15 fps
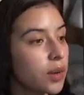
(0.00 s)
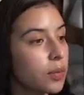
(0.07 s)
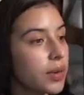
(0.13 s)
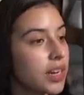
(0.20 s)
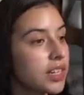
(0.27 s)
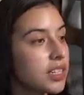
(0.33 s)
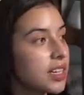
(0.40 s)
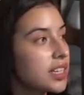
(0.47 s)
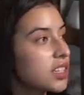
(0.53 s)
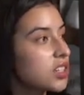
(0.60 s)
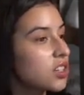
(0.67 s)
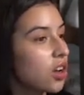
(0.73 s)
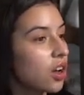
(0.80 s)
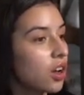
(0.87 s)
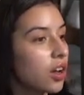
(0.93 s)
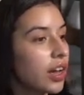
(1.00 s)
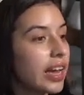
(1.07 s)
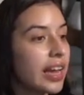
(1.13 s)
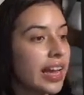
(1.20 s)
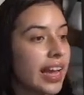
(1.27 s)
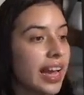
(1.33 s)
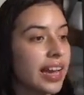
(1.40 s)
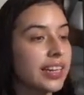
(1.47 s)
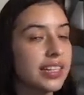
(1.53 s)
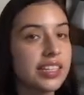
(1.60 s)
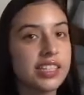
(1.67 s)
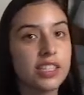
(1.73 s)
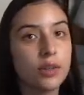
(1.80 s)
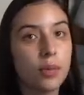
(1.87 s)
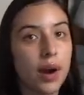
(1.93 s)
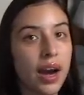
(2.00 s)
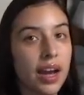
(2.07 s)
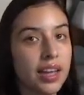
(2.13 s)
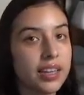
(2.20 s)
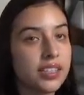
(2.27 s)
We need to install Headless UI.